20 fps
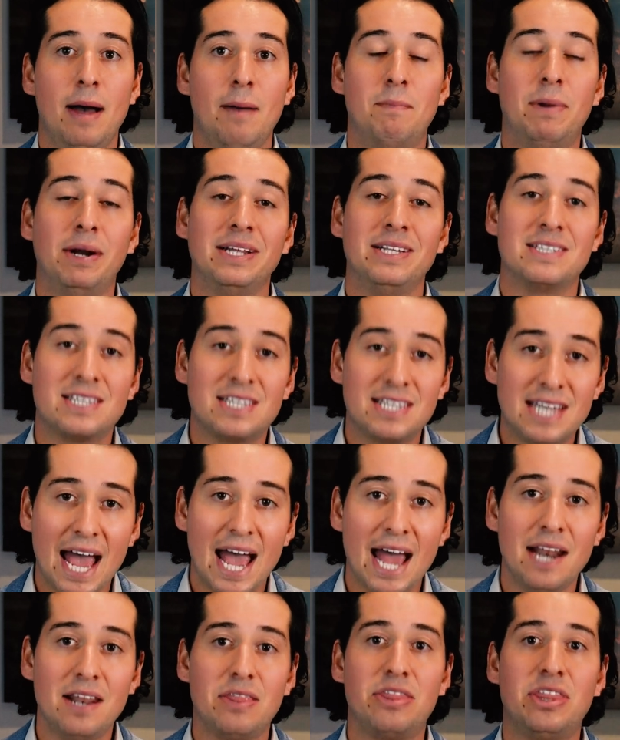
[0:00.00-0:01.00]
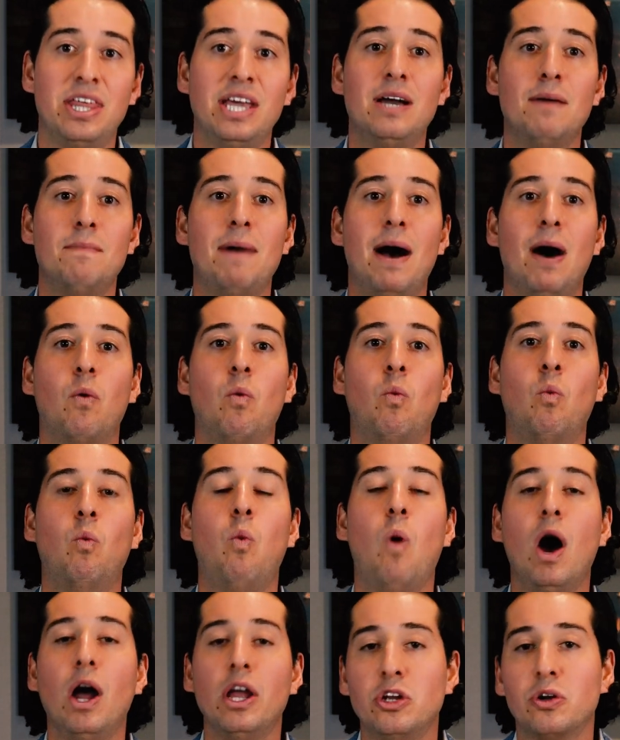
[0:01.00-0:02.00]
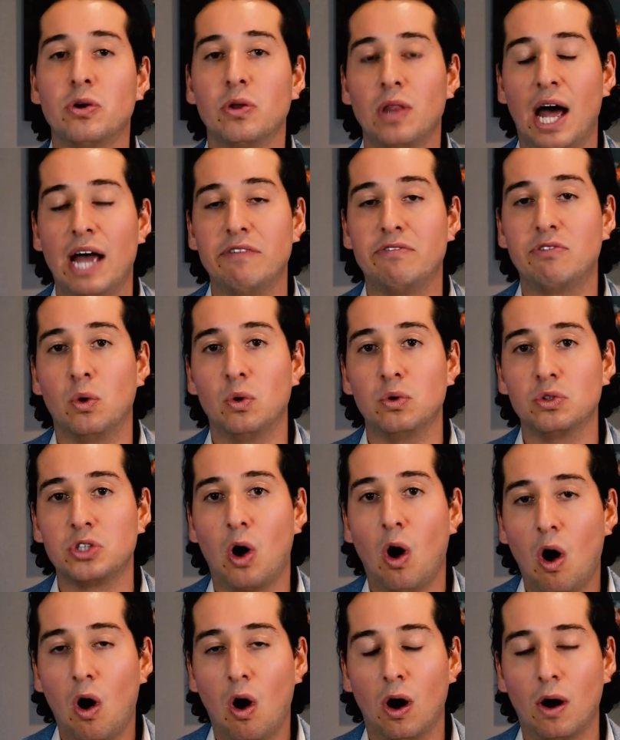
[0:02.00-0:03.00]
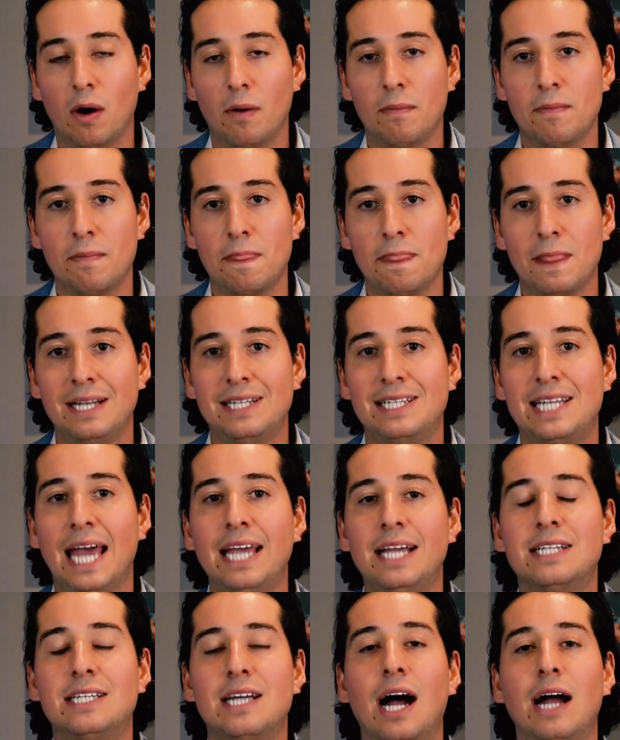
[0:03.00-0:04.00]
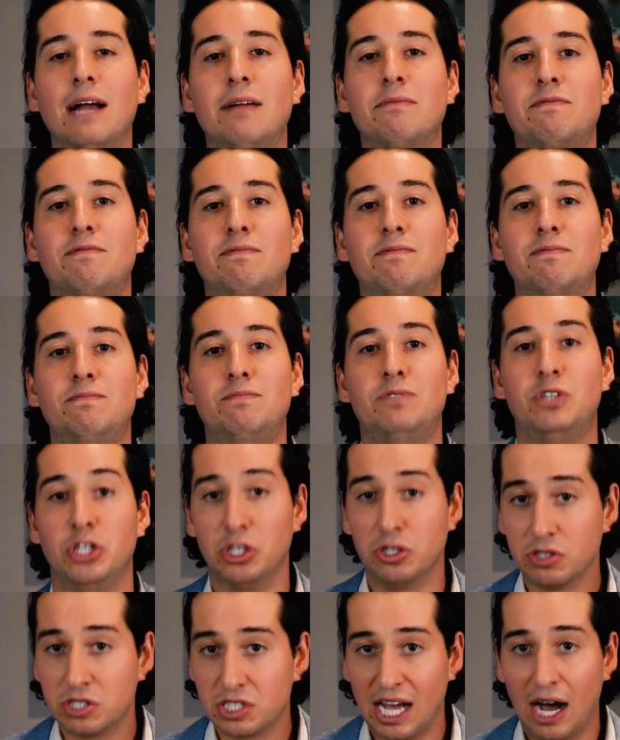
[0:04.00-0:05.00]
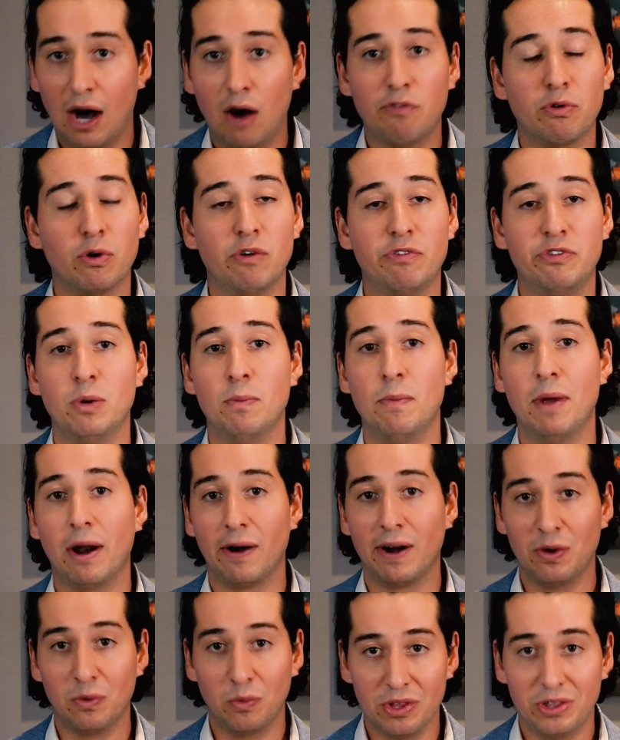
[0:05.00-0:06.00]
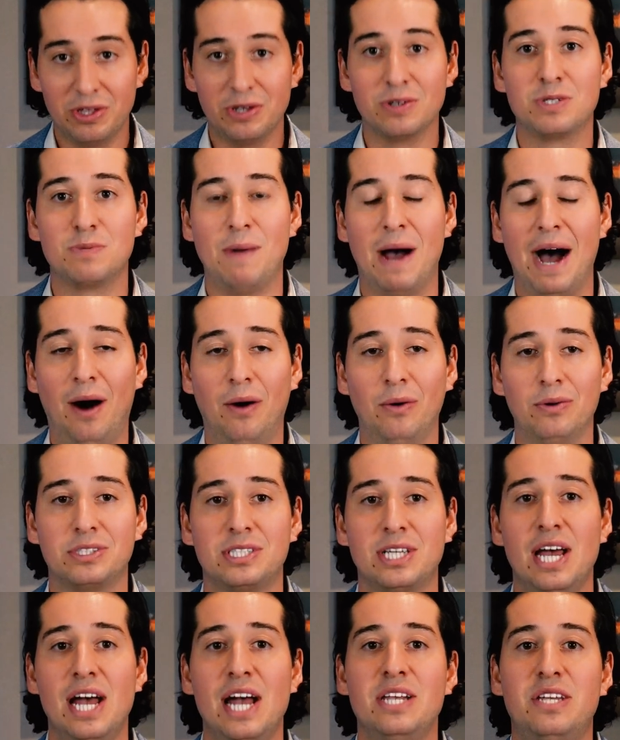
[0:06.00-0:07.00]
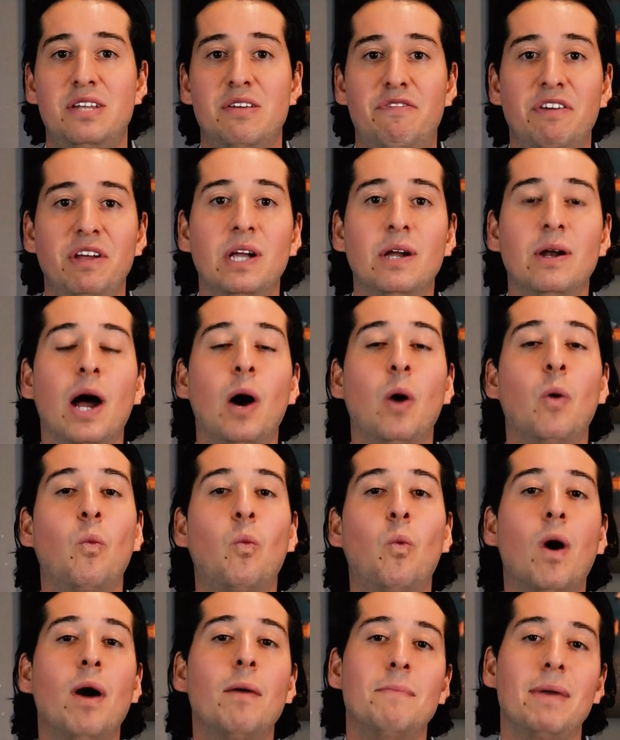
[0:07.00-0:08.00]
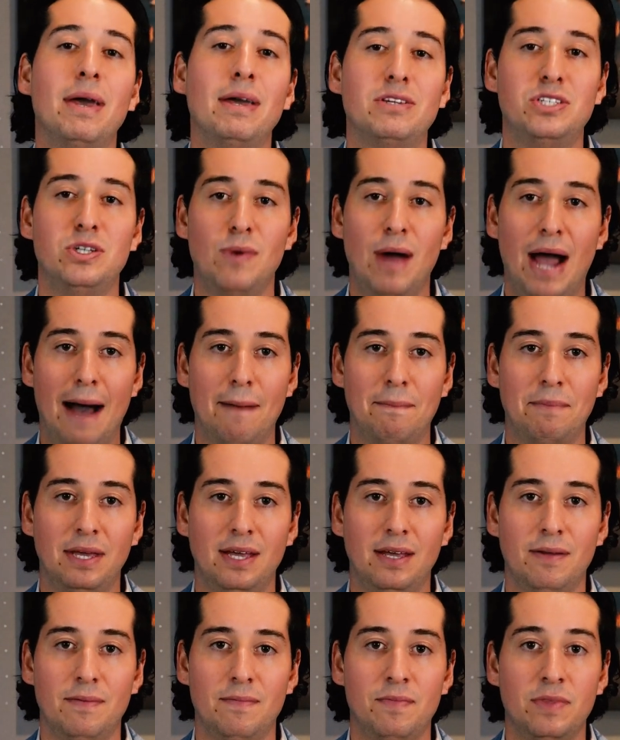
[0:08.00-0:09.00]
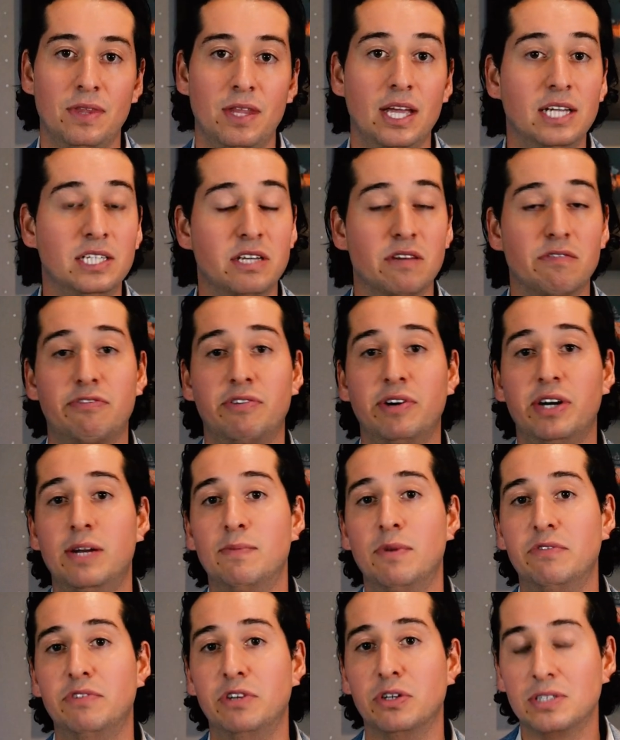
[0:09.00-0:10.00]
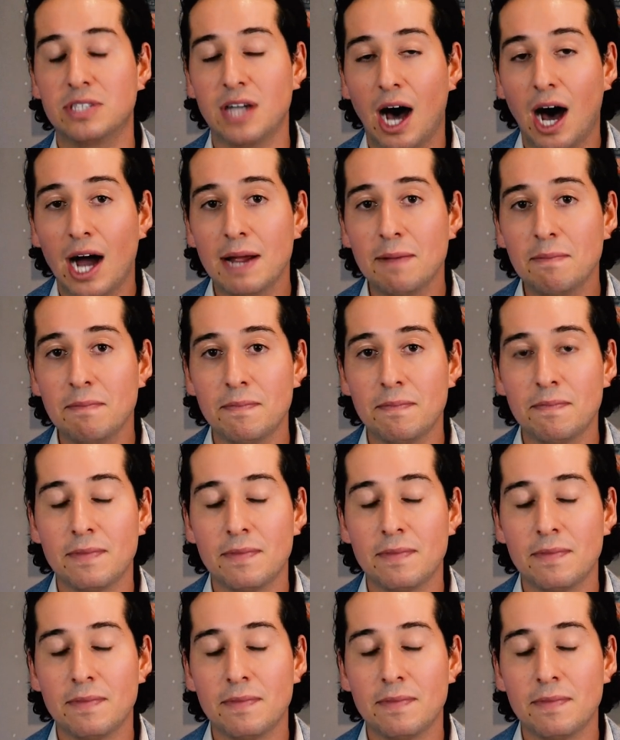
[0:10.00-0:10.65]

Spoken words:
but instead think about what your life goals are. Take time to yourself, or if you're married, with your spouse, to figure out what makes you happy. Is it freedom of your time?